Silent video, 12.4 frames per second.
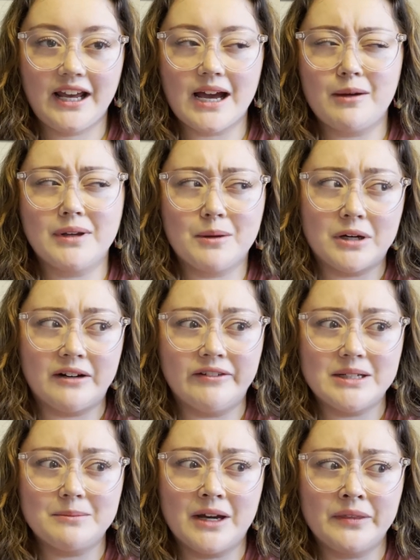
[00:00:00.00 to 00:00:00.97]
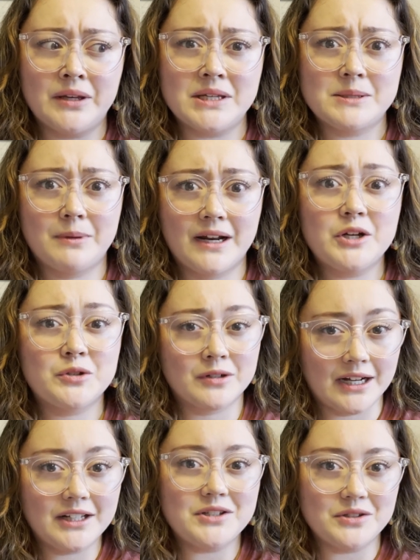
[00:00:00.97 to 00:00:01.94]
I'm not perfect about this, but I
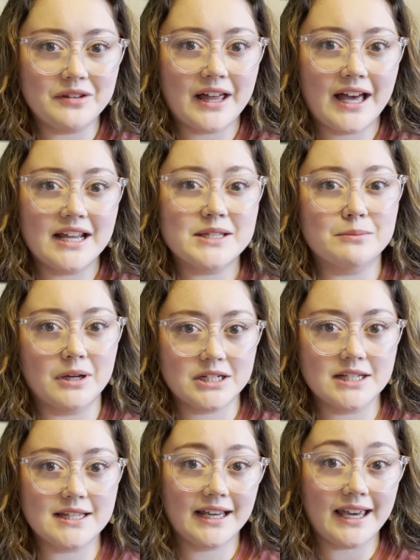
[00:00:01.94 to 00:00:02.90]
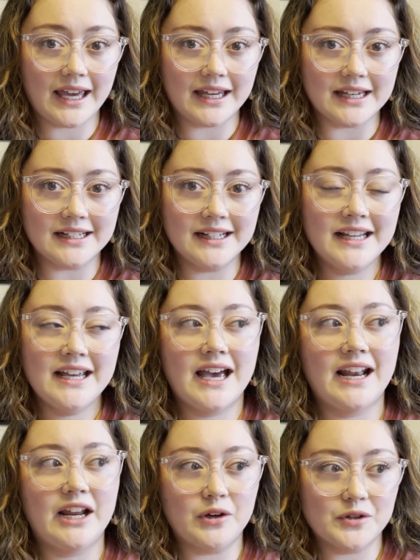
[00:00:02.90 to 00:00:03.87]
try to do that as much as I can.
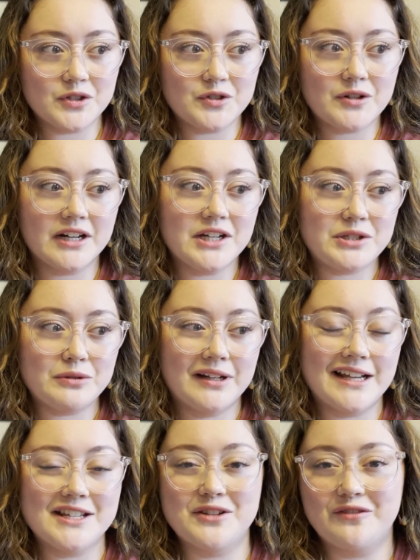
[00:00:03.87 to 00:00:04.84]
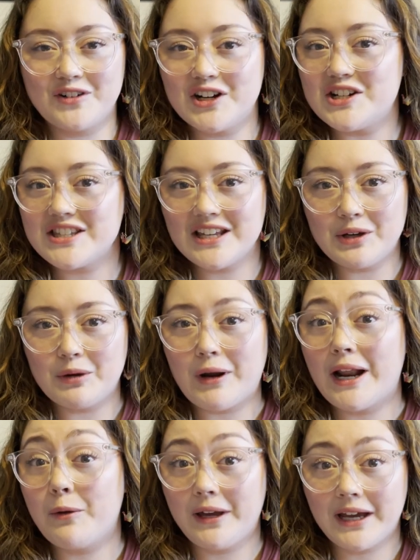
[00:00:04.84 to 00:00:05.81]
And I also try to do it as the first thing when
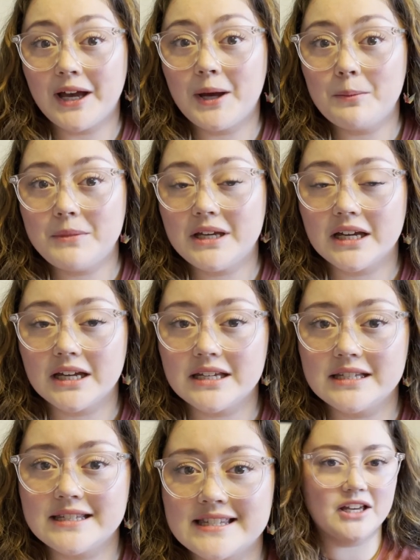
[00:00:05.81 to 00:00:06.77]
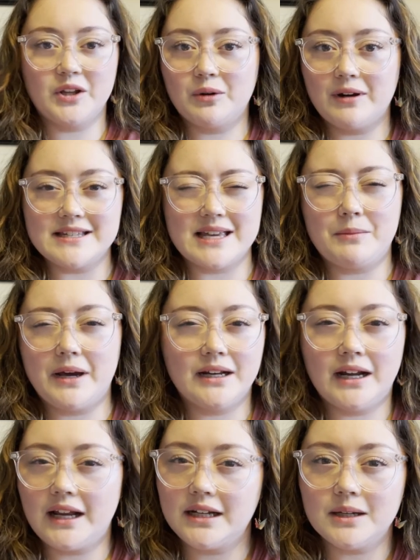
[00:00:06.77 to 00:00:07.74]
I wake up, because otherwise I might
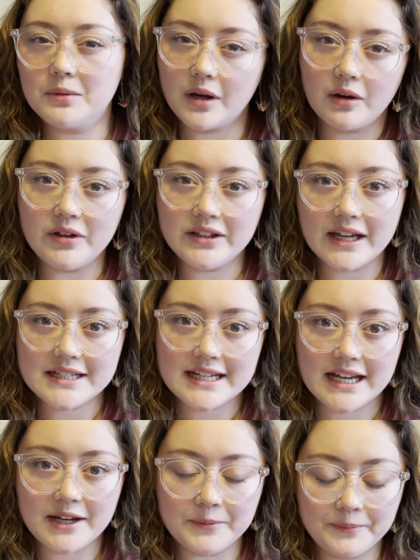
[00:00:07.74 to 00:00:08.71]
not end up going that day.